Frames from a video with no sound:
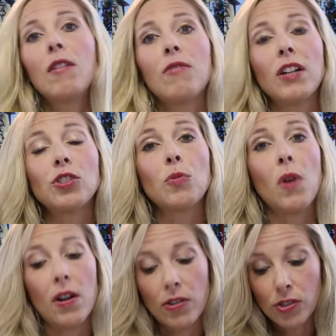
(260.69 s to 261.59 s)
Roger
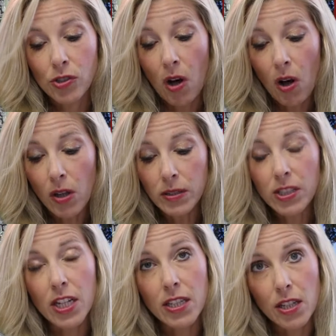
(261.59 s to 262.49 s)
Waters called
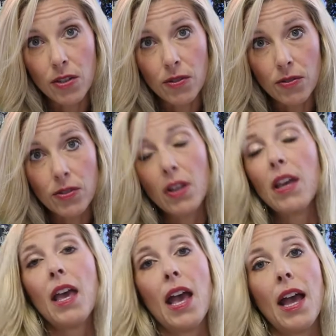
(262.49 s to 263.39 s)
Jesse Hughes
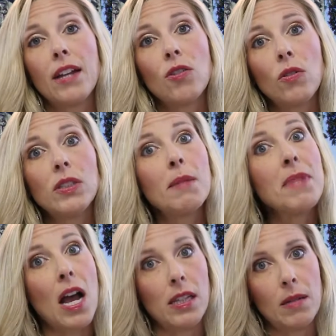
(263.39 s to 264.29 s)
and told him
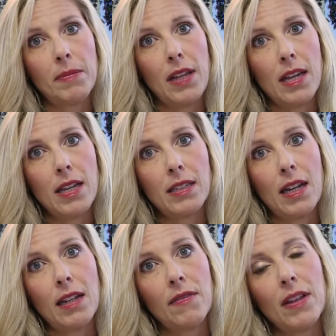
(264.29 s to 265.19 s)
not to play in
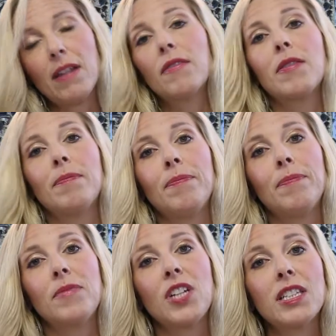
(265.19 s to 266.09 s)
Tel Aviv.
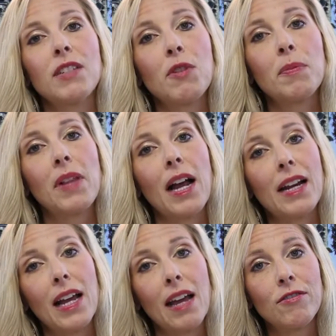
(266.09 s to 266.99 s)
Jesse
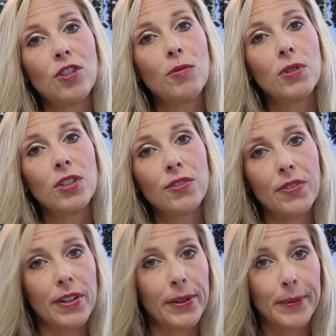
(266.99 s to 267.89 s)
replied, "I have 2 words
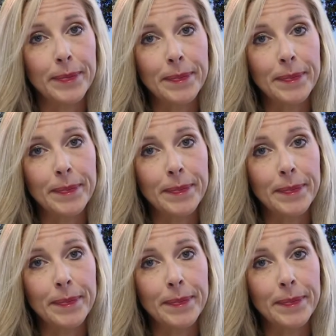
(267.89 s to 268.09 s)
for you."